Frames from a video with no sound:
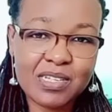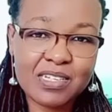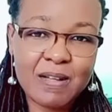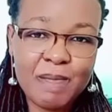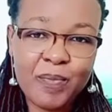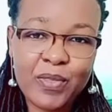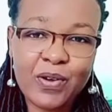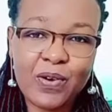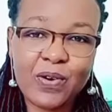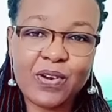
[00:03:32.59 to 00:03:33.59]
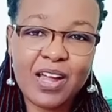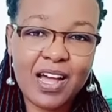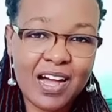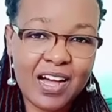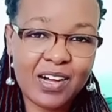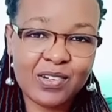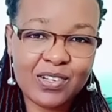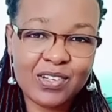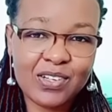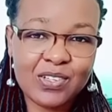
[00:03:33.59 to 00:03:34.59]
on how to
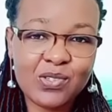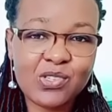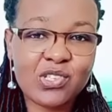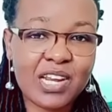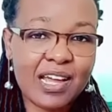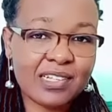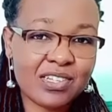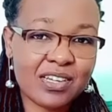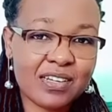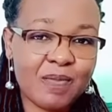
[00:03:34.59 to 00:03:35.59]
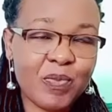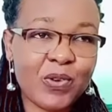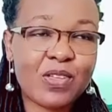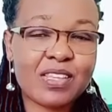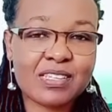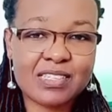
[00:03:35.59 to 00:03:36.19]
structure or the style